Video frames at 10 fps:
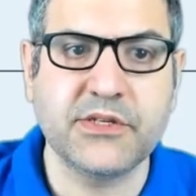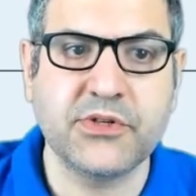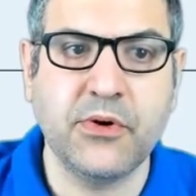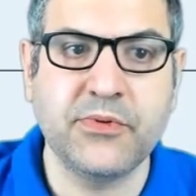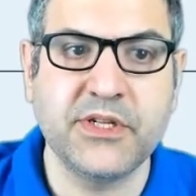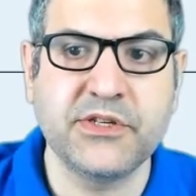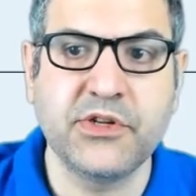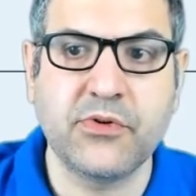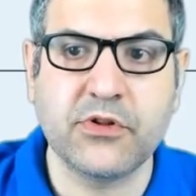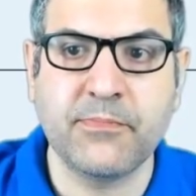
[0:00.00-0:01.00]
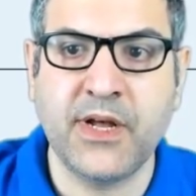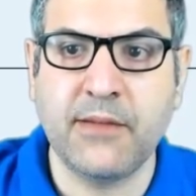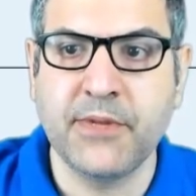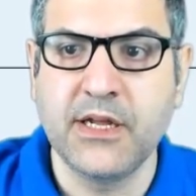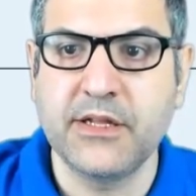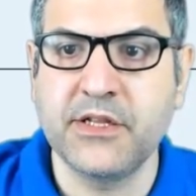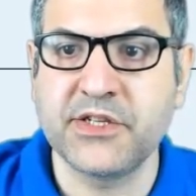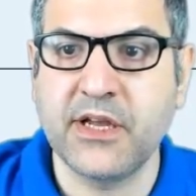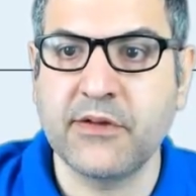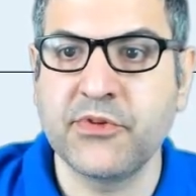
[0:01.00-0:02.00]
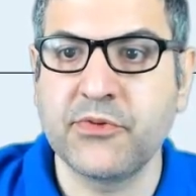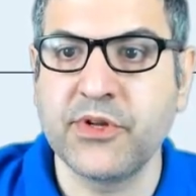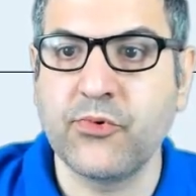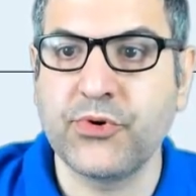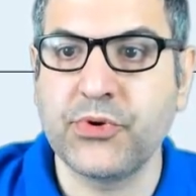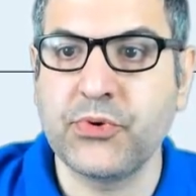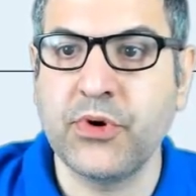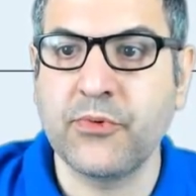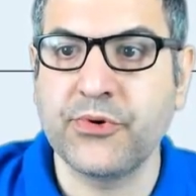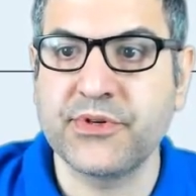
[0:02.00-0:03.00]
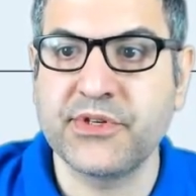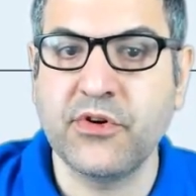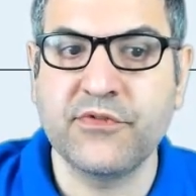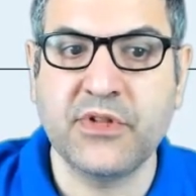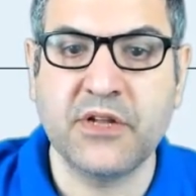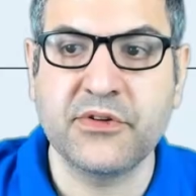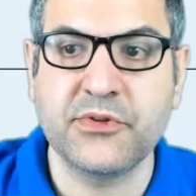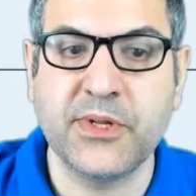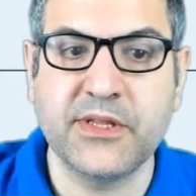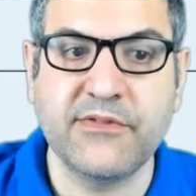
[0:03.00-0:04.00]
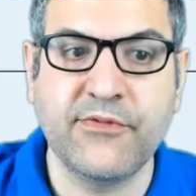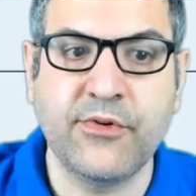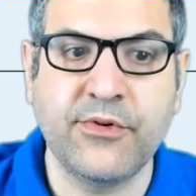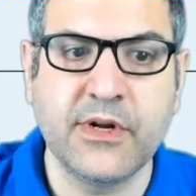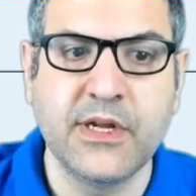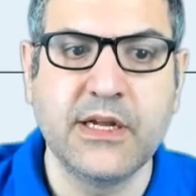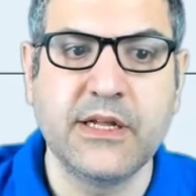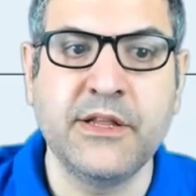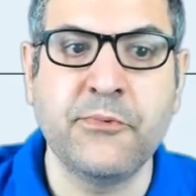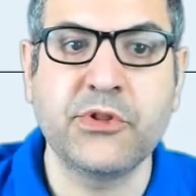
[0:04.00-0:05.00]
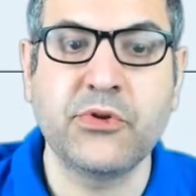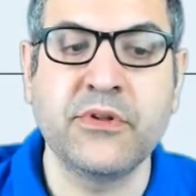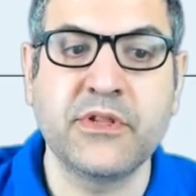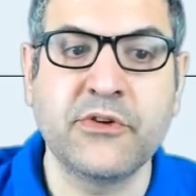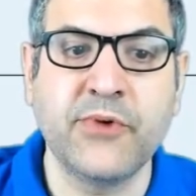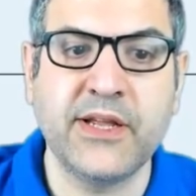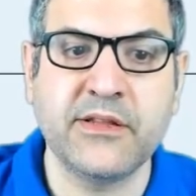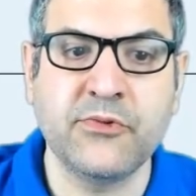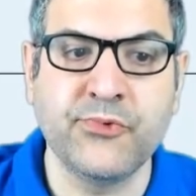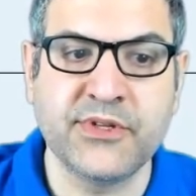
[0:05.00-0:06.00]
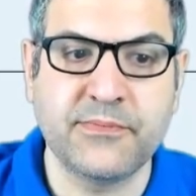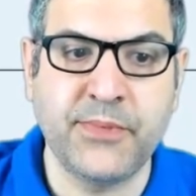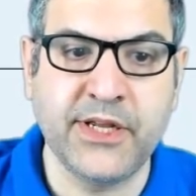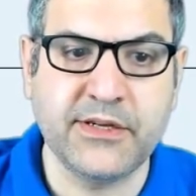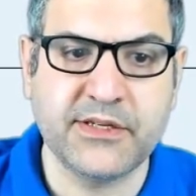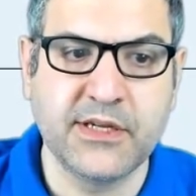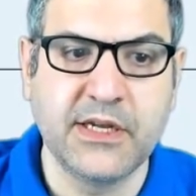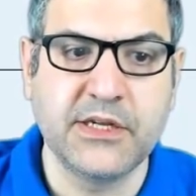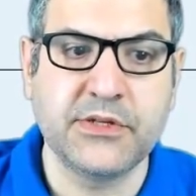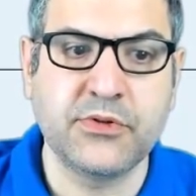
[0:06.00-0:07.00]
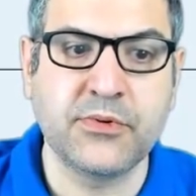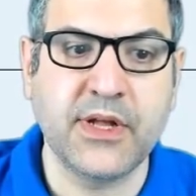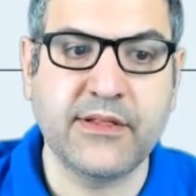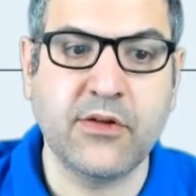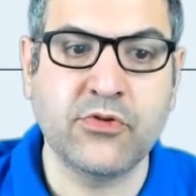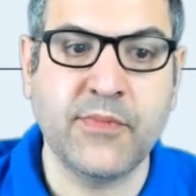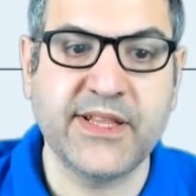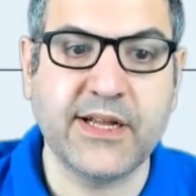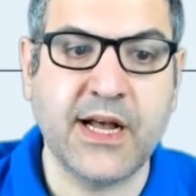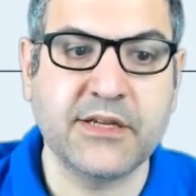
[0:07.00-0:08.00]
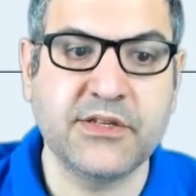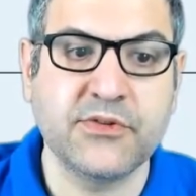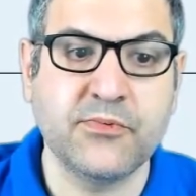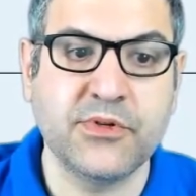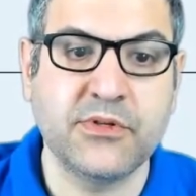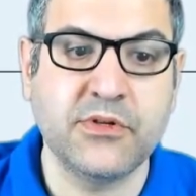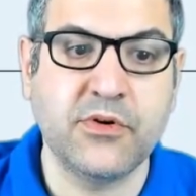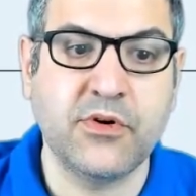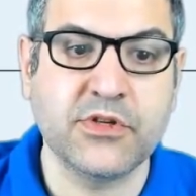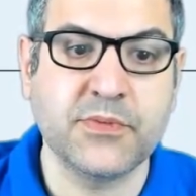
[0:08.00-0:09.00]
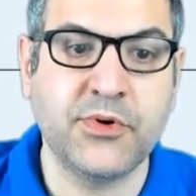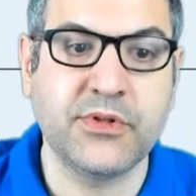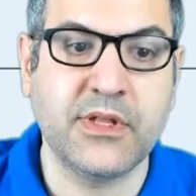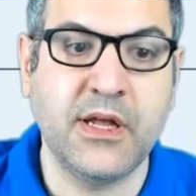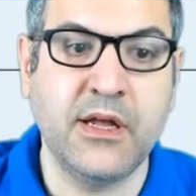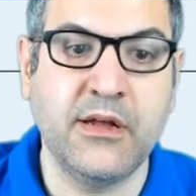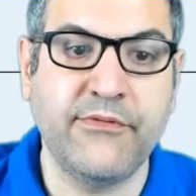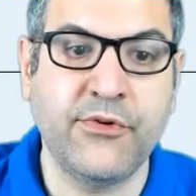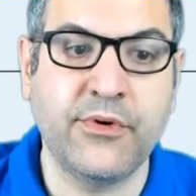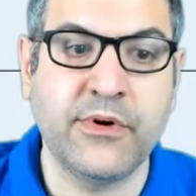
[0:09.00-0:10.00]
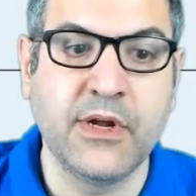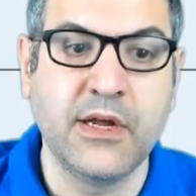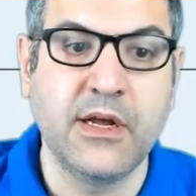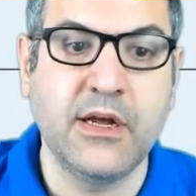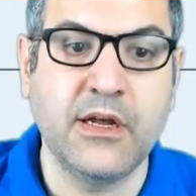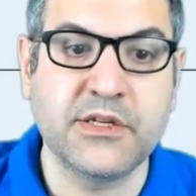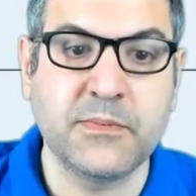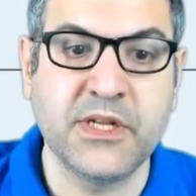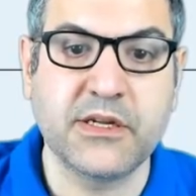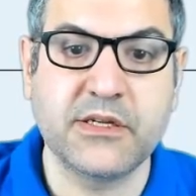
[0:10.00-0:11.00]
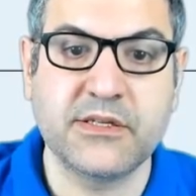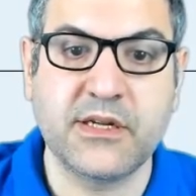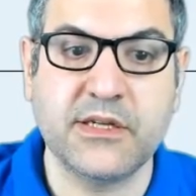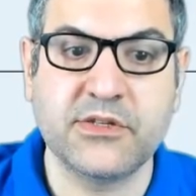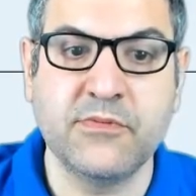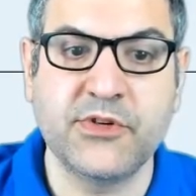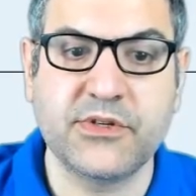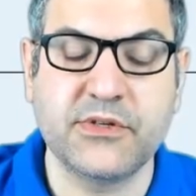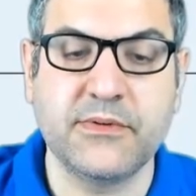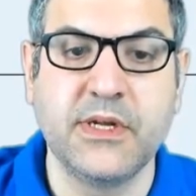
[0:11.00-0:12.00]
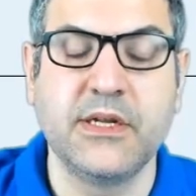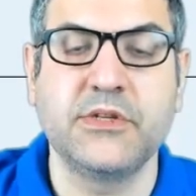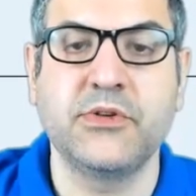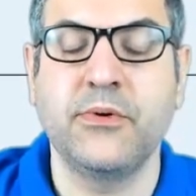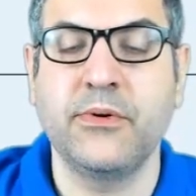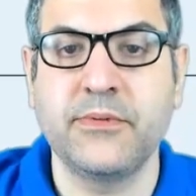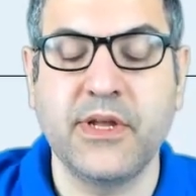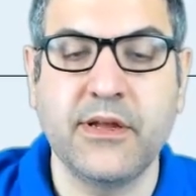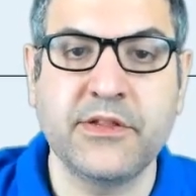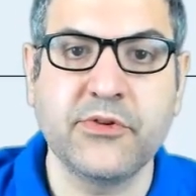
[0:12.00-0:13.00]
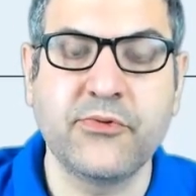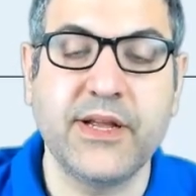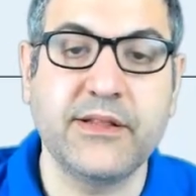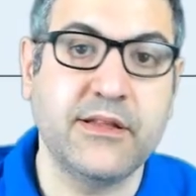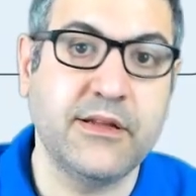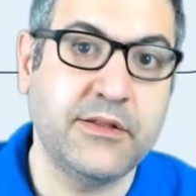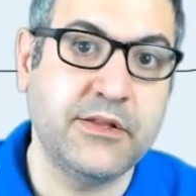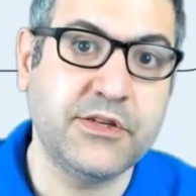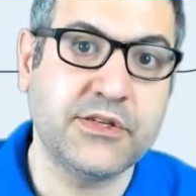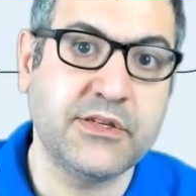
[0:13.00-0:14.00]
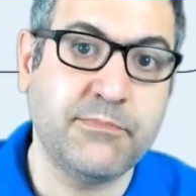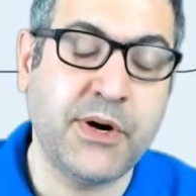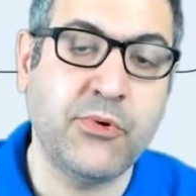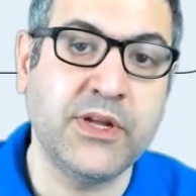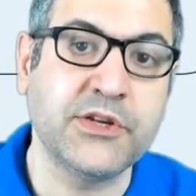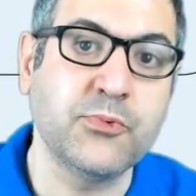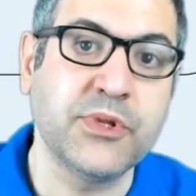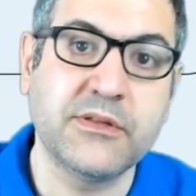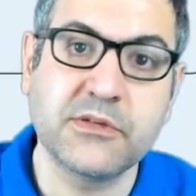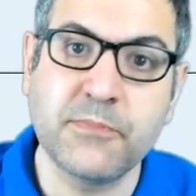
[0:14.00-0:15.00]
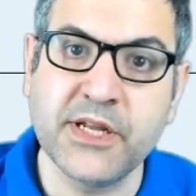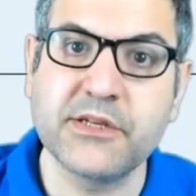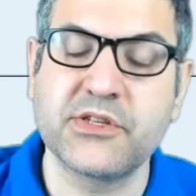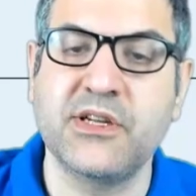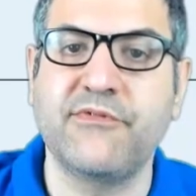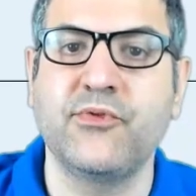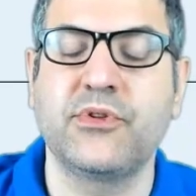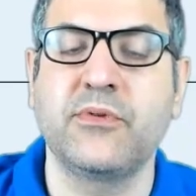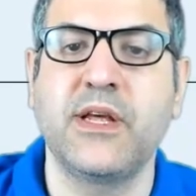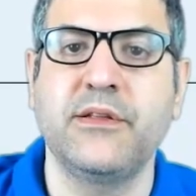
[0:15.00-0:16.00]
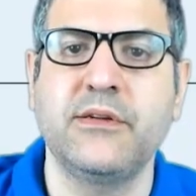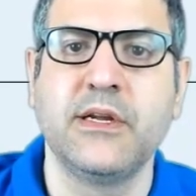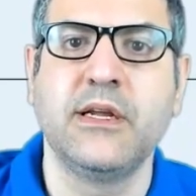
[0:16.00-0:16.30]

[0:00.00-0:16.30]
So this is the roadmap. They say between Q2 and Q3 of 2024, they want to integrate it with Splynx to get the automatic access with your hotspot for Splynx customers. So they integrate this PowerLynx with Splynx software together.